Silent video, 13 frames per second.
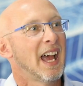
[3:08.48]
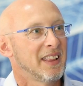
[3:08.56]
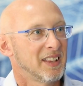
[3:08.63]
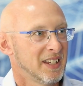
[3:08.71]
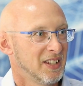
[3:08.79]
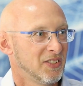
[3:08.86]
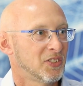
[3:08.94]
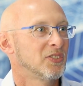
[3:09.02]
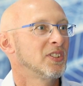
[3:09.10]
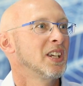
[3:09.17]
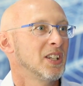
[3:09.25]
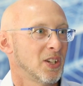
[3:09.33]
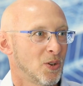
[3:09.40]
at the
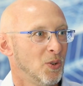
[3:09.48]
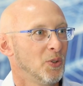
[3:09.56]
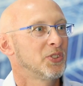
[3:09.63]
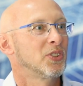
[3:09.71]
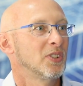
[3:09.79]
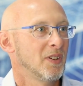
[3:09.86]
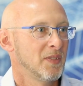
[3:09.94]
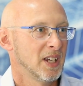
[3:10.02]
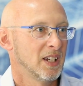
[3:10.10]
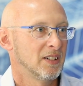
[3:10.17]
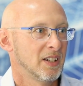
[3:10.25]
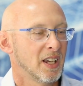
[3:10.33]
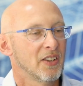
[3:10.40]
history and the culture of the
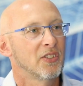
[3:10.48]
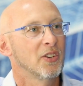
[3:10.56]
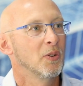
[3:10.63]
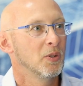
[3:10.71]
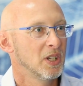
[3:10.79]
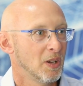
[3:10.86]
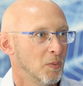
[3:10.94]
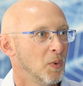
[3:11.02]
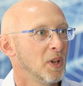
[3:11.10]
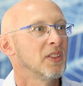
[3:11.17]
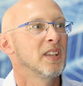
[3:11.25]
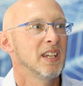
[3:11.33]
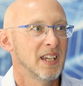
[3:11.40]
area. So, you know,
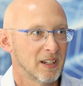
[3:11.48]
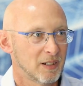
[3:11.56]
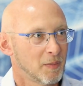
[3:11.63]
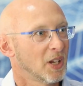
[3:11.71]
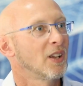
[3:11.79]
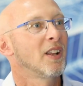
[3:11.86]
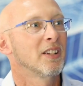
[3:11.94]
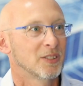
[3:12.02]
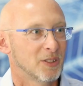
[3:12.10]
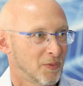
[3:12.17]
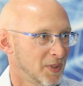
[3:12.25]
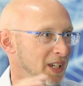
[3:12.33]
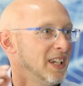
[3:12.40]
with the Arabic
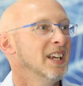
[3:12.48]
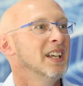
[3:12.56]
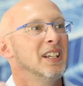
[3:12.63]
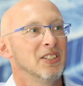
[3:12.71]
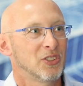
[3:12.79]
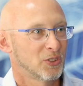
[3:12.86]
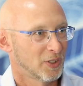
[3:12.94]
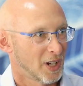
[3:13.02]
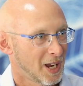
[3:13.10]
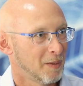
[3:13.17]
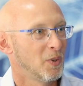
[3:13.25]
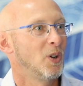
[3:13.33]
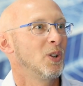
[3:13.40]
calligraphy
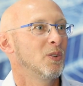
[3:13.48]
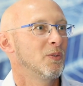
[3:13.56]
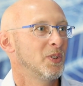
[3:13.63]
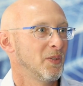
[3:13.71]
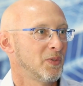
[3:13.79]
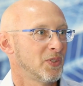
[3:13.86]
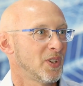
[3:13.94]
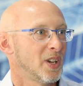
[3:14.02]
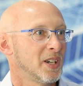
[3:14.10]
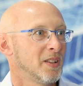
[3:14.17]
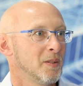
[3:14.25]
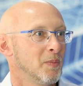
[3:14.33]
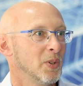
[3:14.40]
inscribed all over the facade
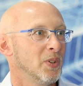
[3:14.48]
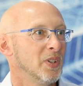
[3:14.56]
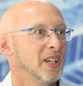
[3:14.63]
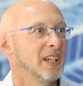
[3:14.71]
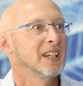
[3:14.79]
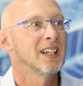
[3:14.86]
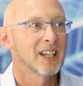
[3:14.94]
of the building,